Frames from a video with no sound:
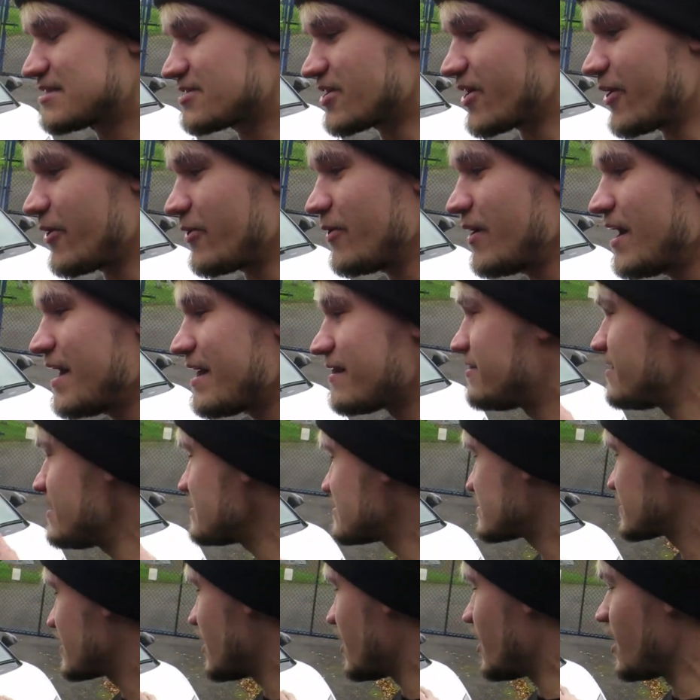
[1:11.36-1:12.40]
So,
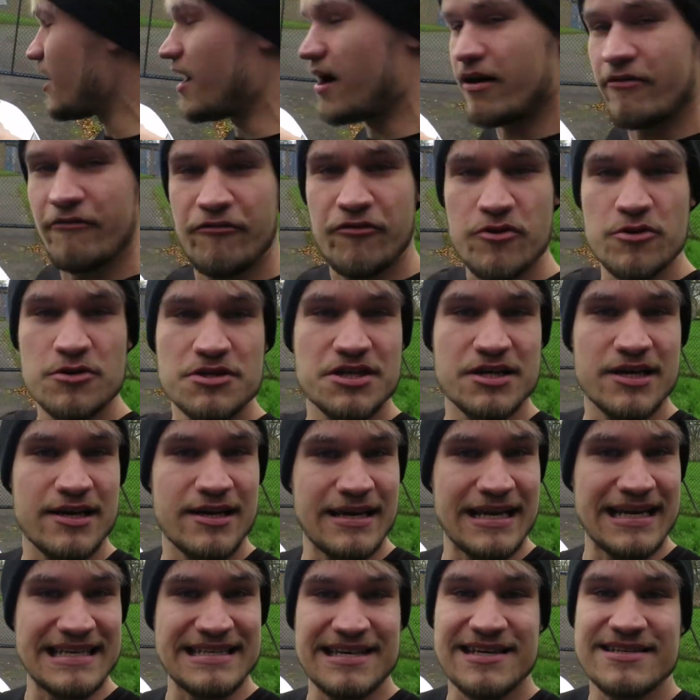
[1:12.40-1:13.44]
this car
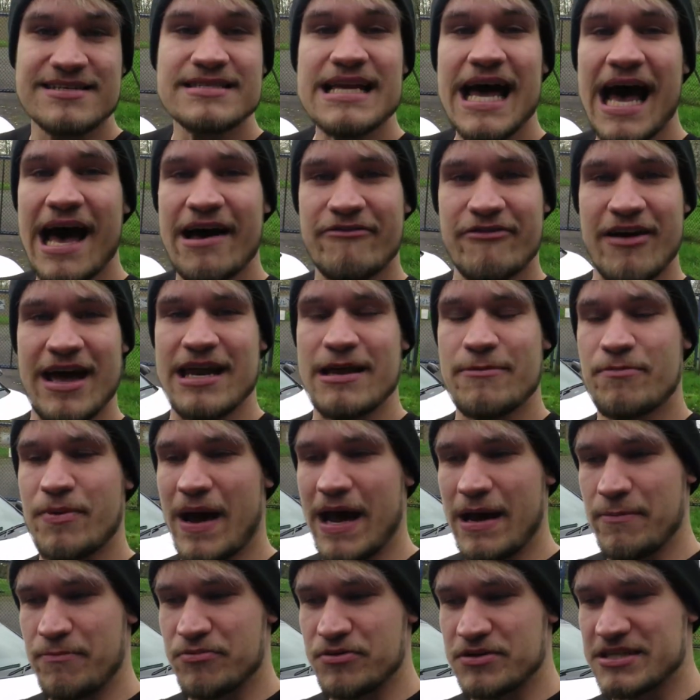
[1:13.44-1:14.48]
unfortunately doesn't have any
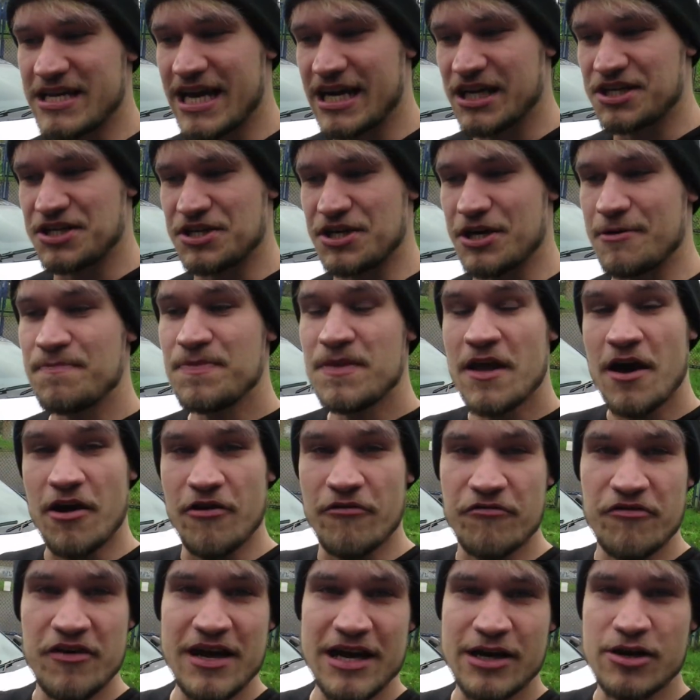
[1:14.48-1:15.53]
paint protection.
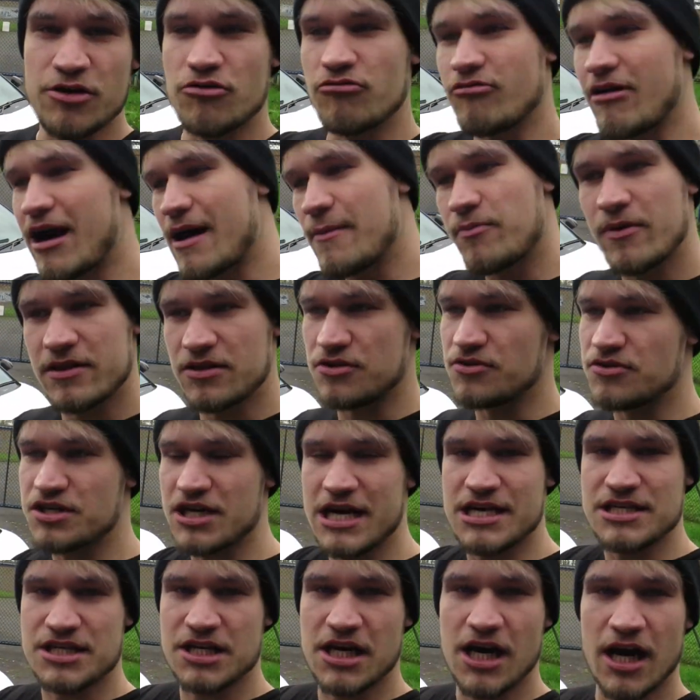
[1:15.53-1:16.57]
A vehicle wrap, whether you
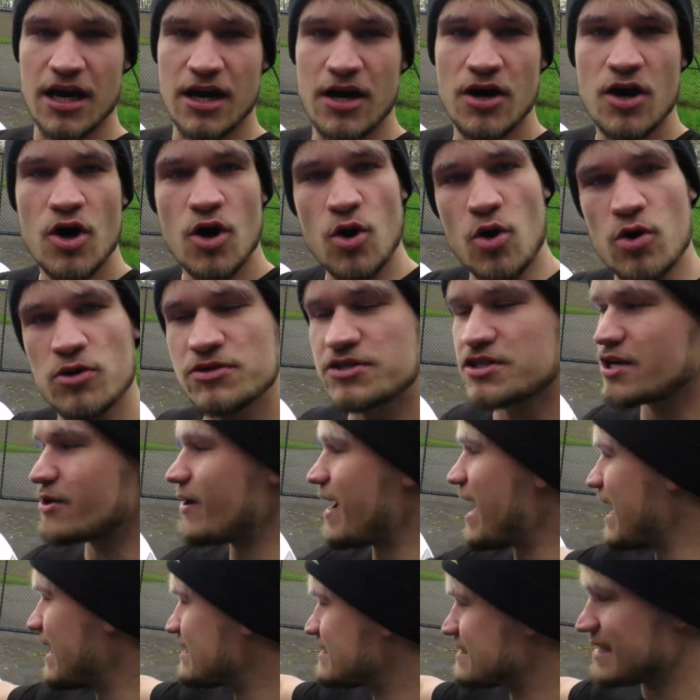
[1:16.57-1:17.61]
change colour,
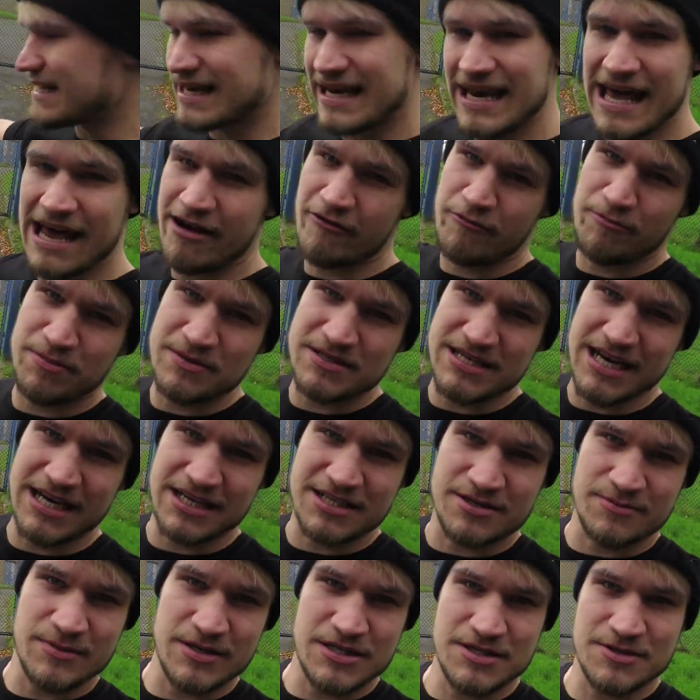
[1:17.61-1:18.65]
also adds a layer of
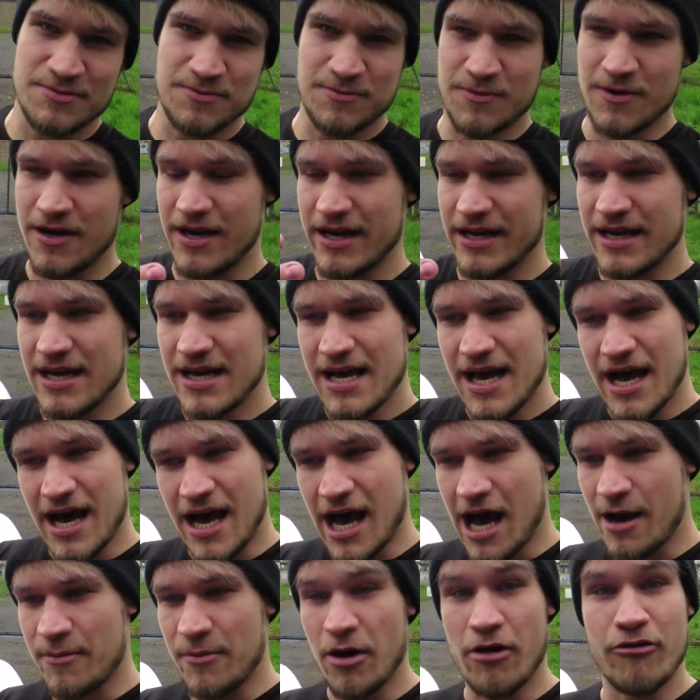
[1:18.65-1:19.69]
protection, which is why
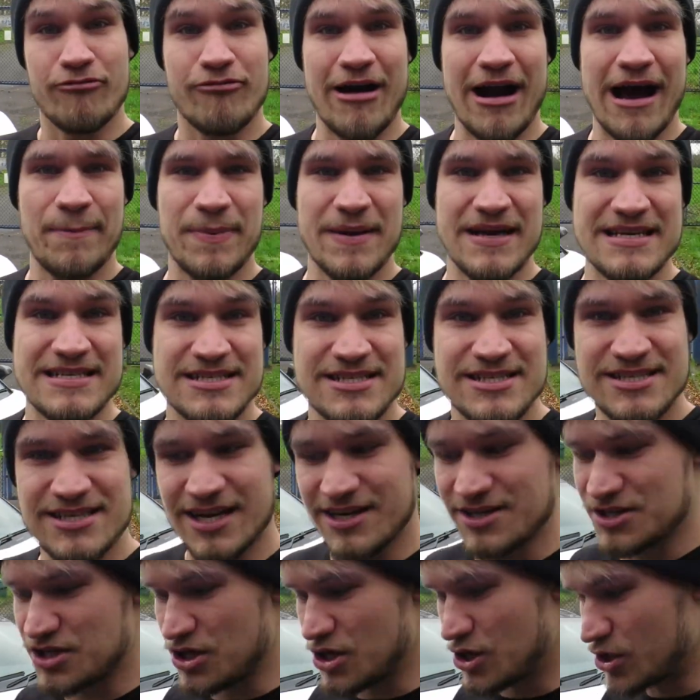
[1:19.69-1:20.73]
um, a wrap is
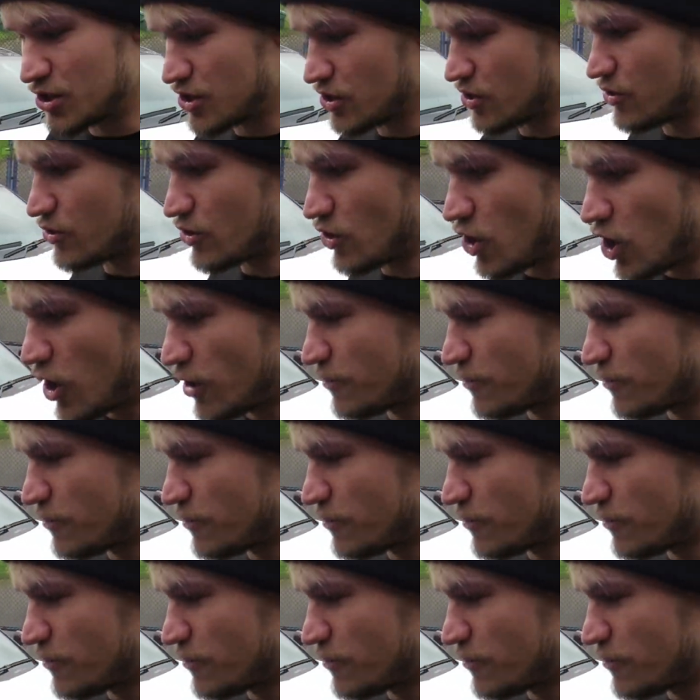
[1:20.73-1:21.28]
such a good